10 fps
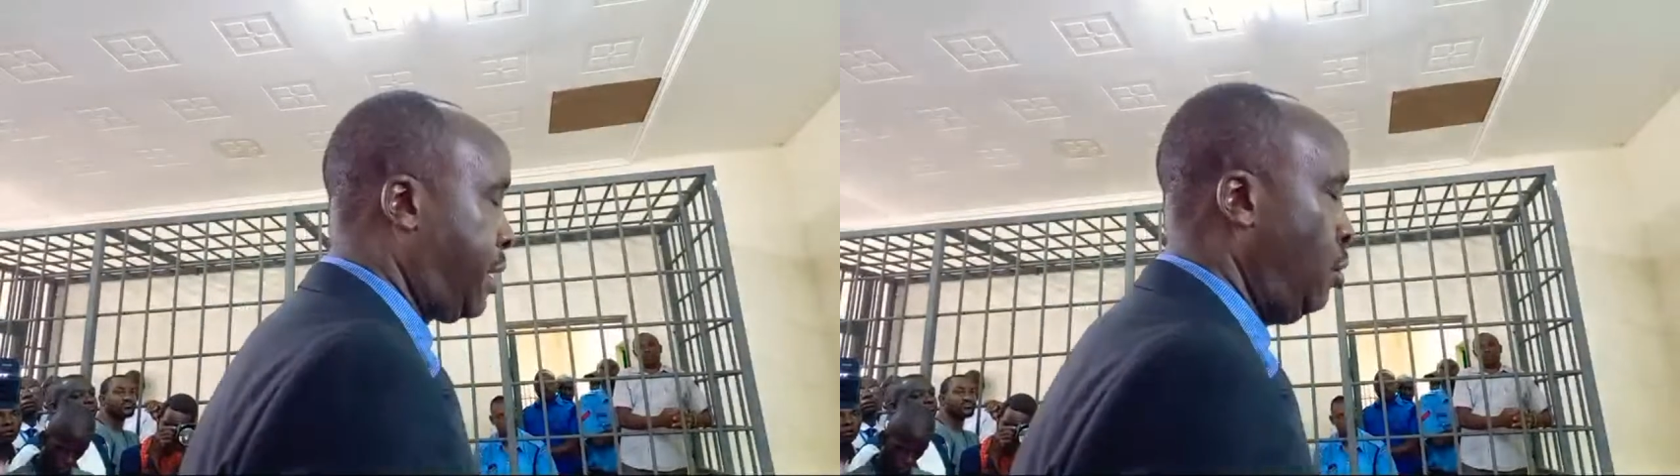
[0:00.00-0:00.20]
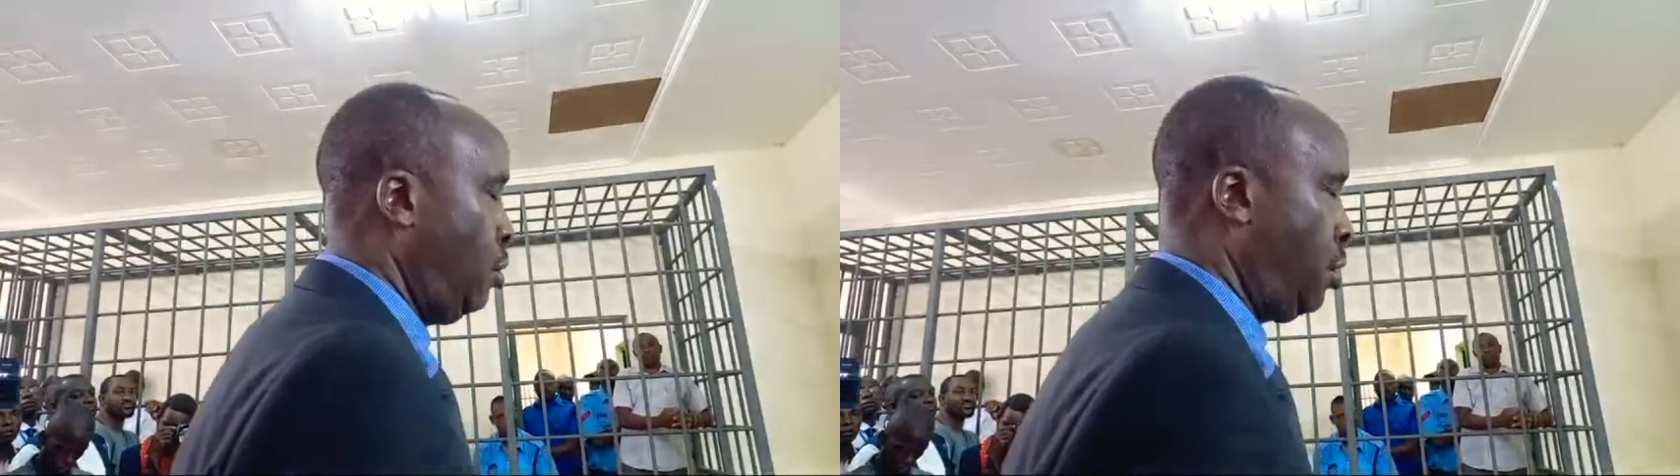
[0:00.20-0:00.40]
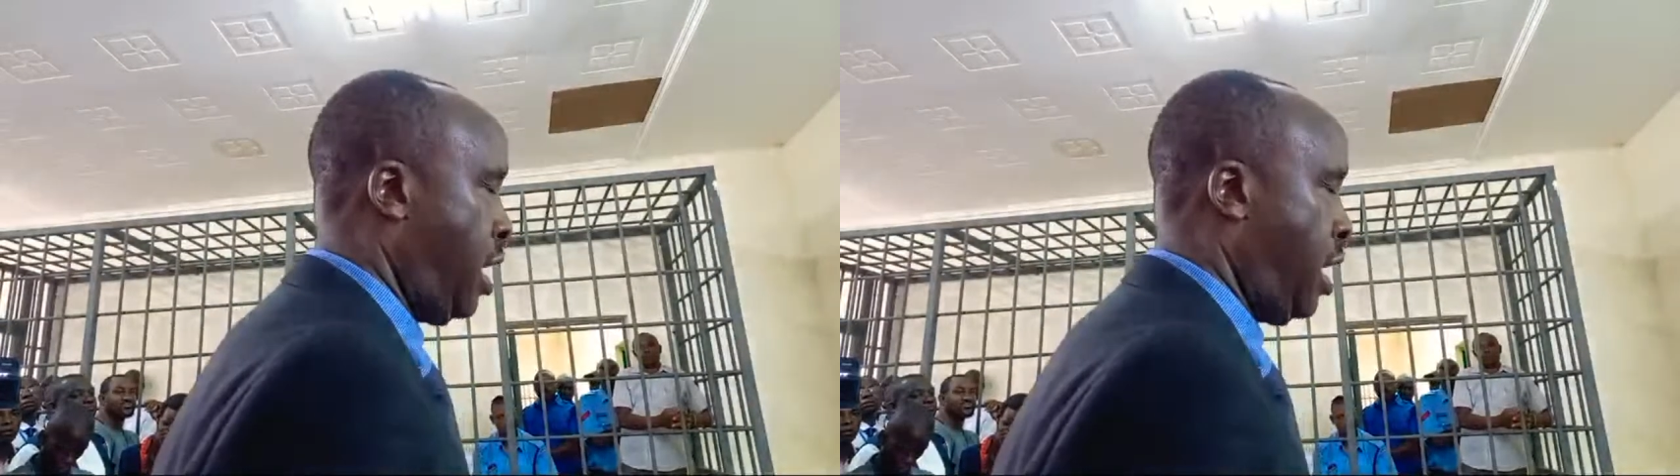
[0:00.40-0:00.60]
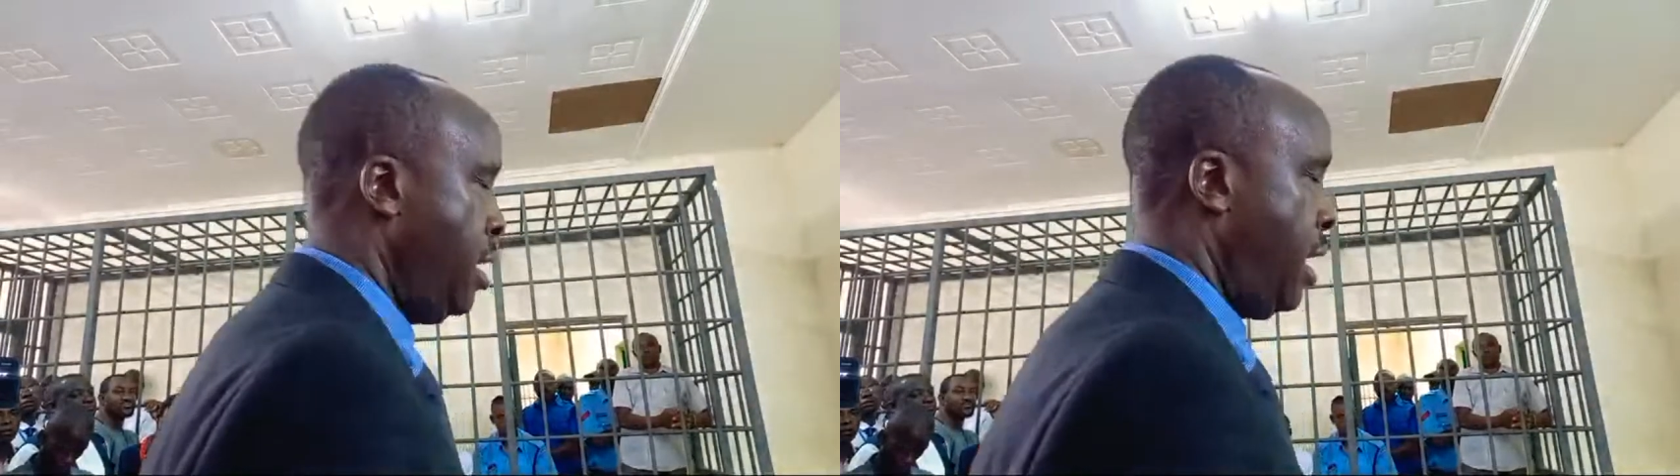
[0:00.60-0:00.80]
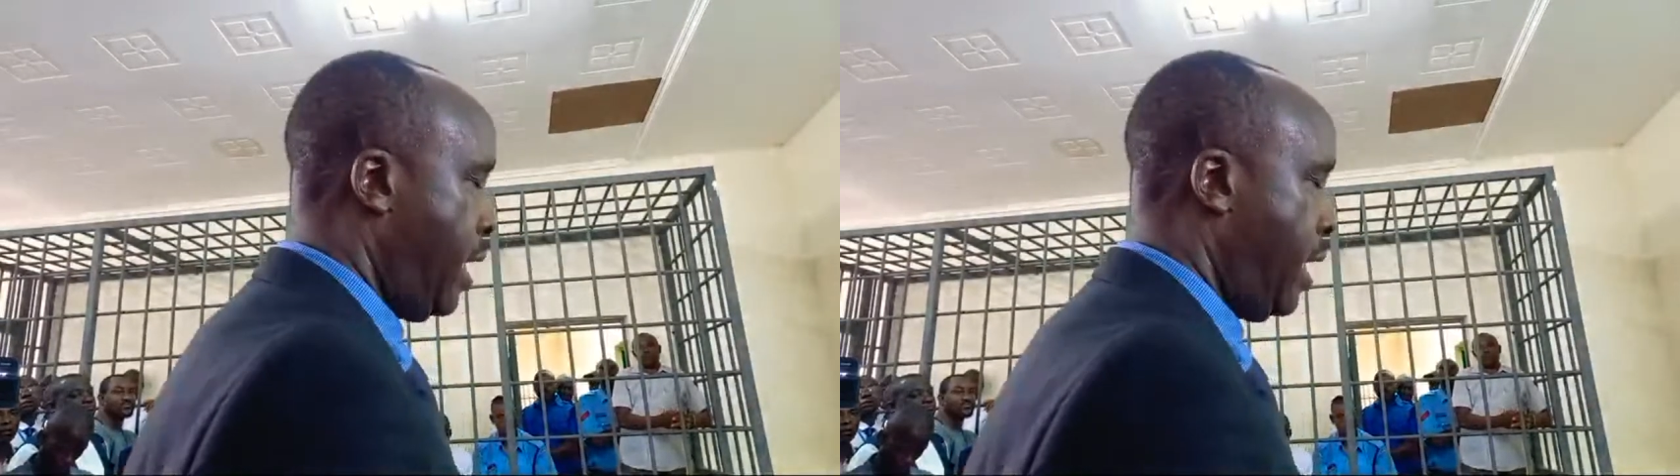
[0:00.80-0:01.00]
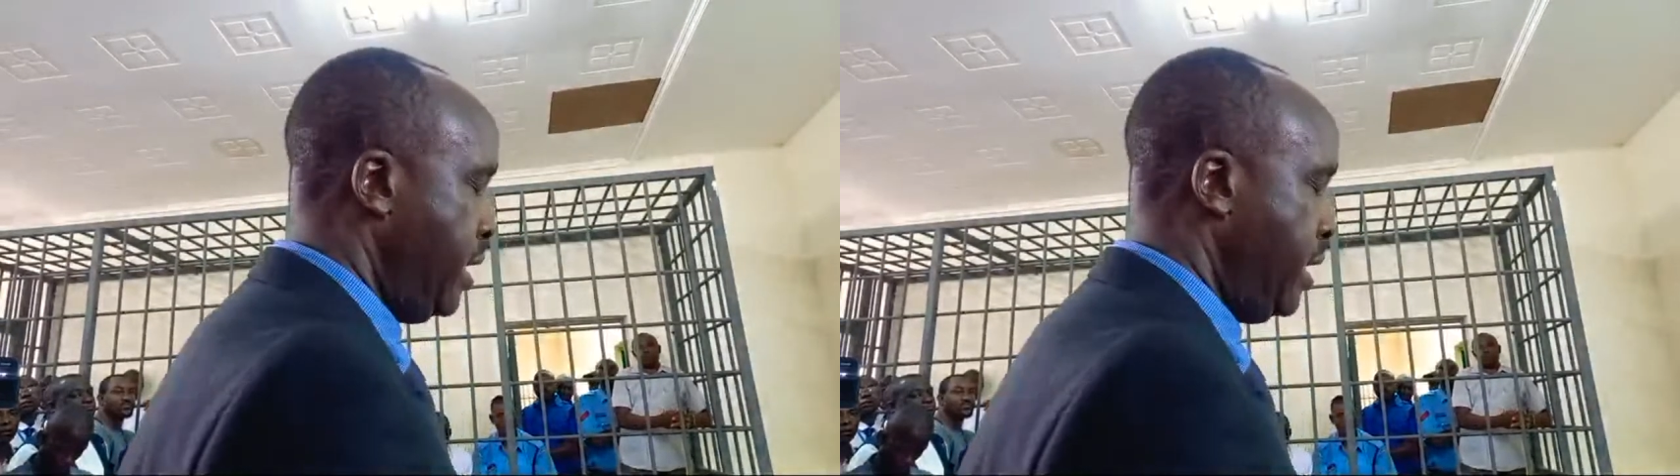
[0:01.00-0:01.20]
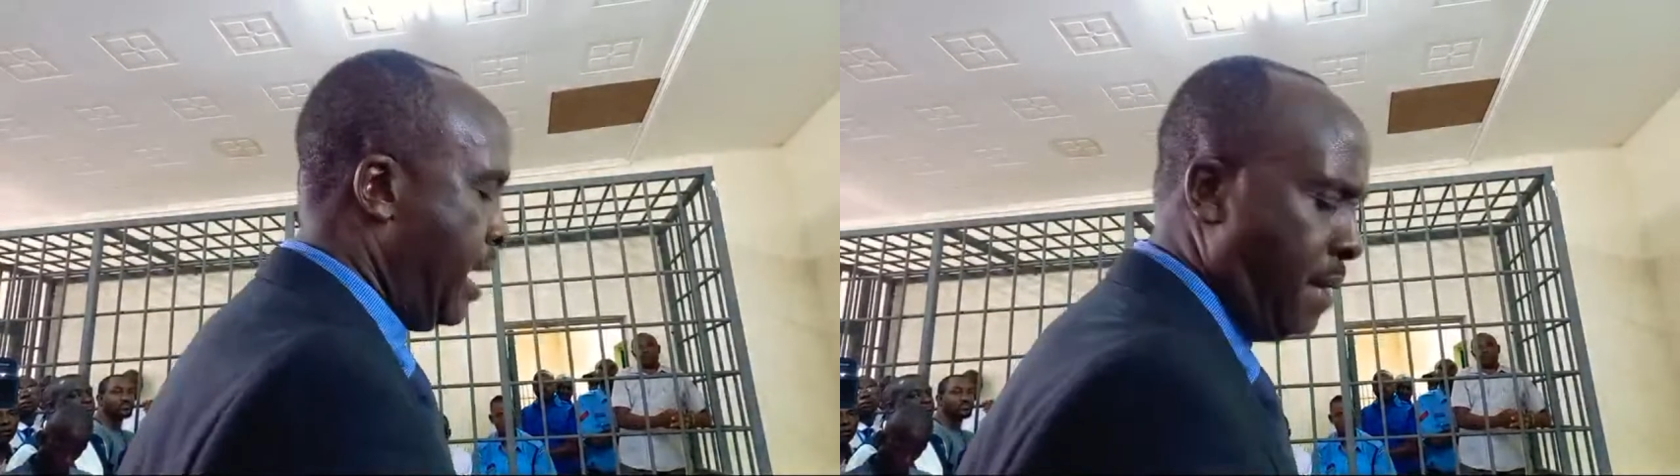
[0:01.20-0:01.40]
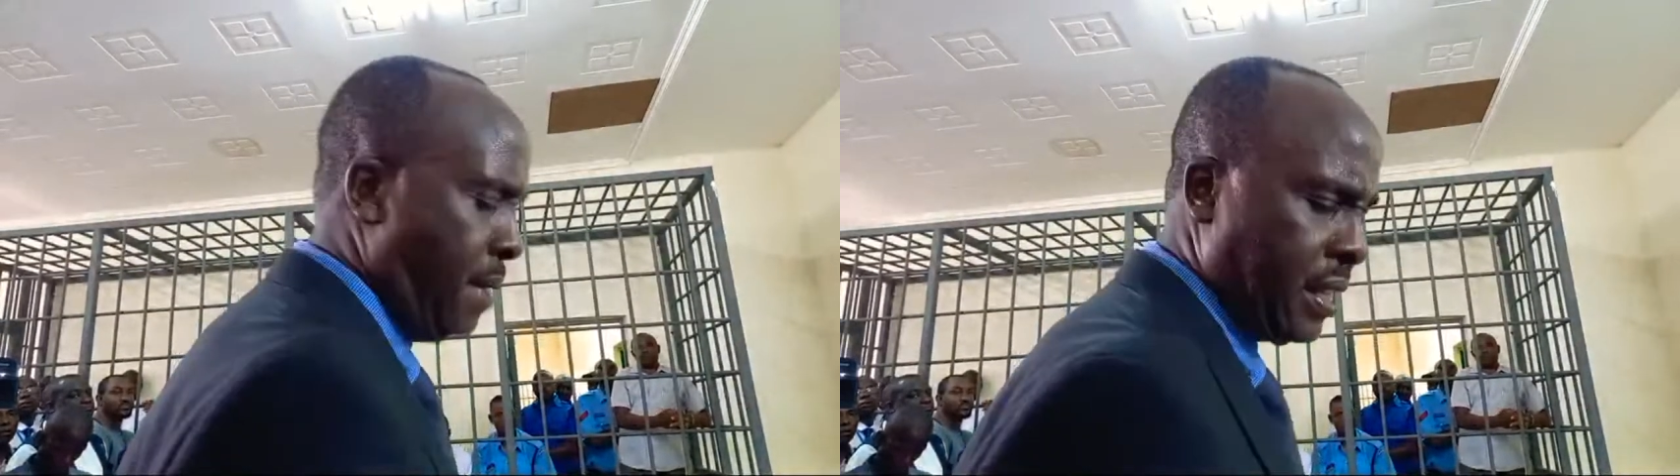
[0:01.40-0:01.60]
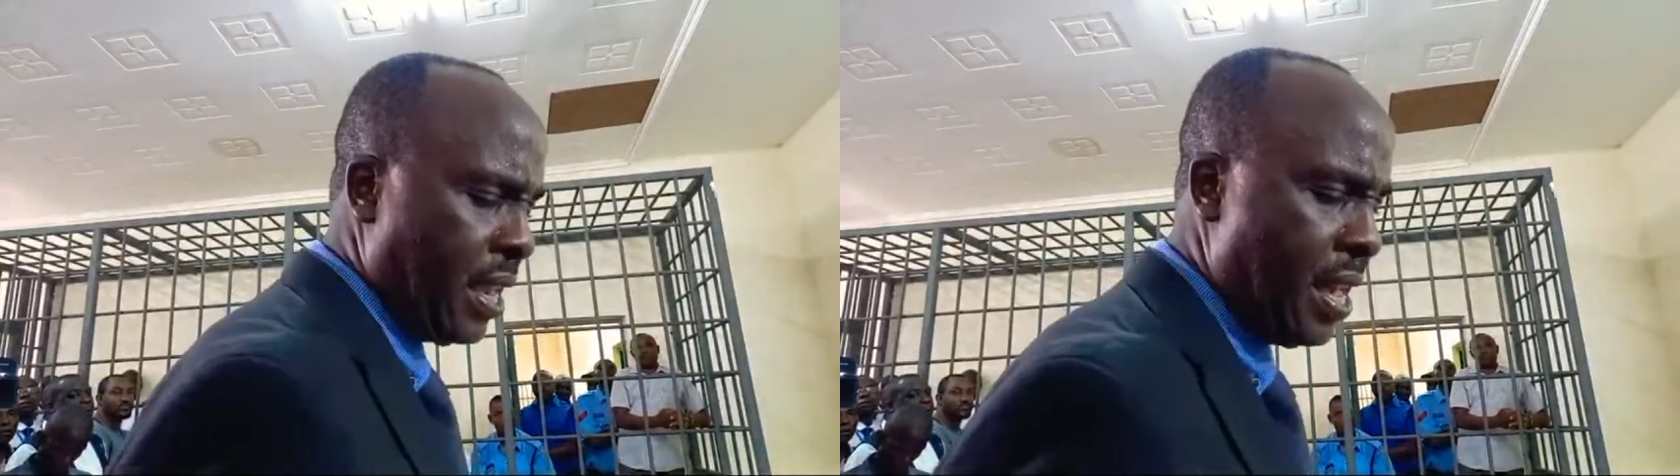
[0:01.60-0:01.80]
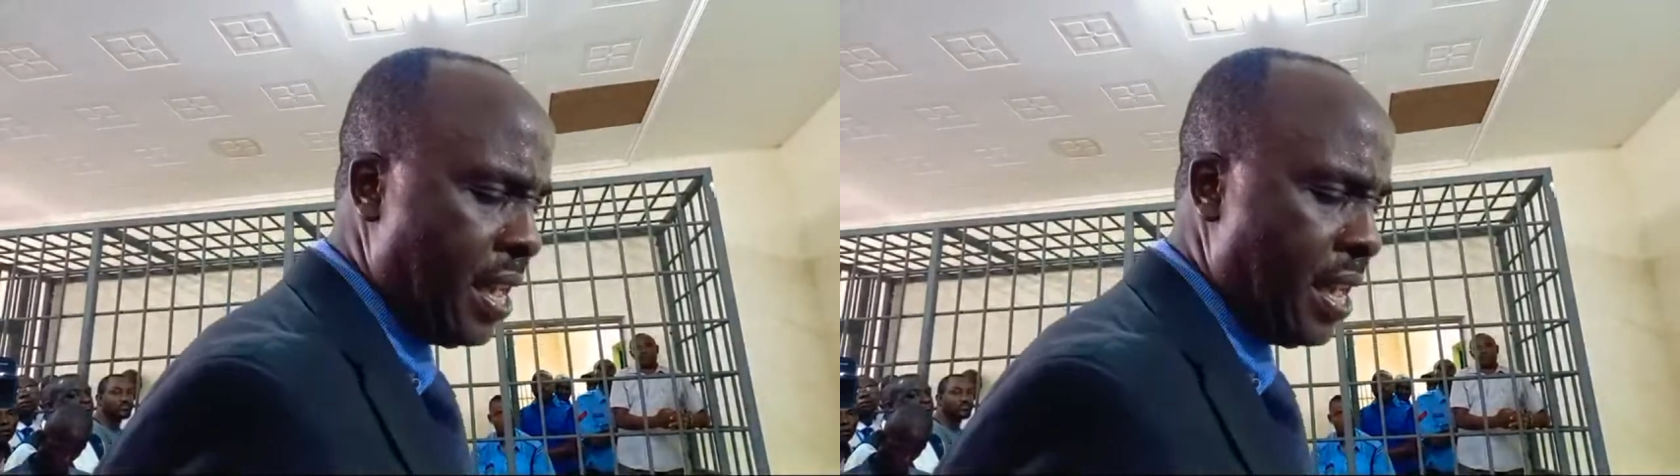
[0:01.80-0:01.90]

Honor, in